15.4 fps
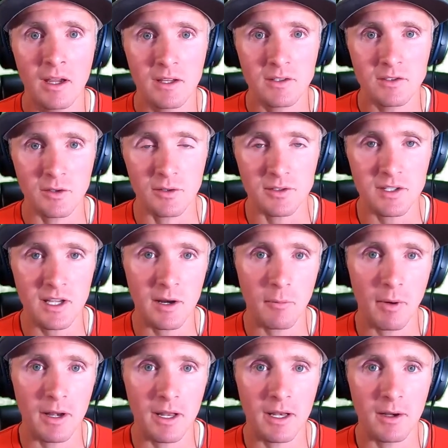And so instead I
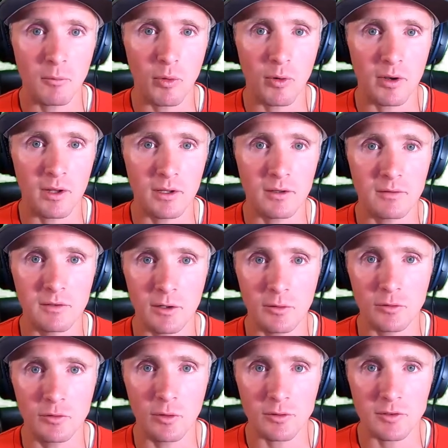went in and put in,
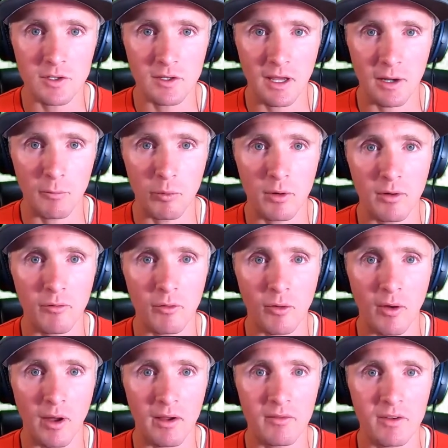two ultrasound-guided
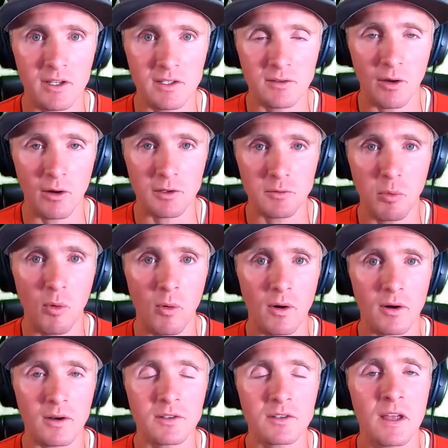peripheral IVs, large
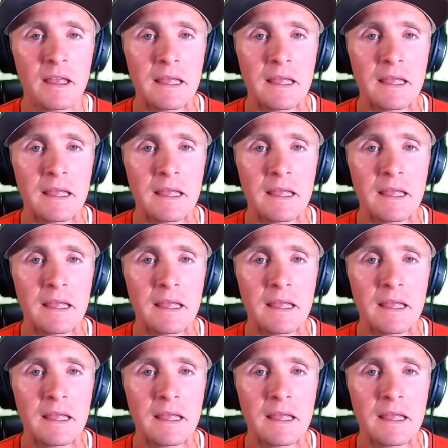bores.